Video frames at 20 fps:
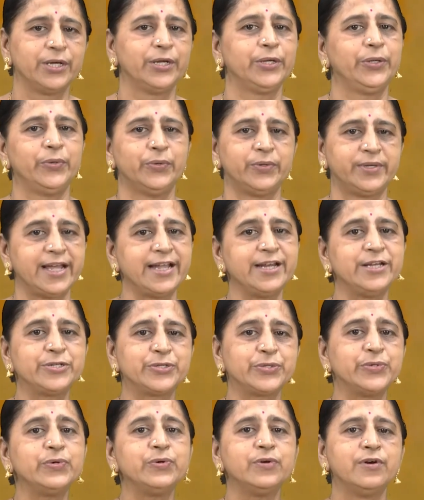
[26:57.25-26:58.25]
you tend
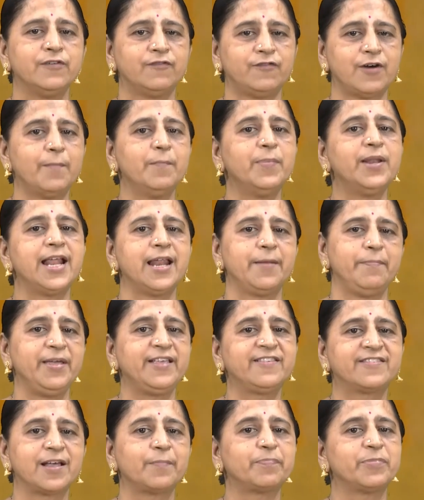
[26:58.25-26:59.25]
to fumble and
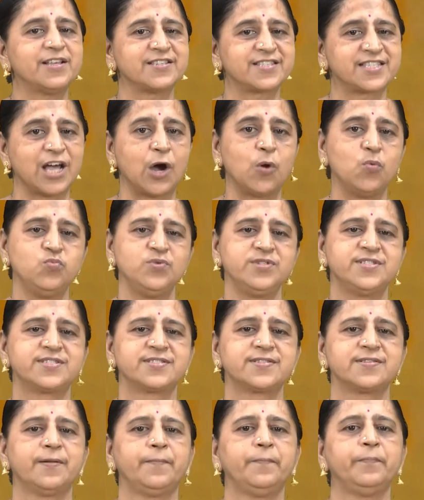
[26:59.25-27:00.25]
mix up the sounds.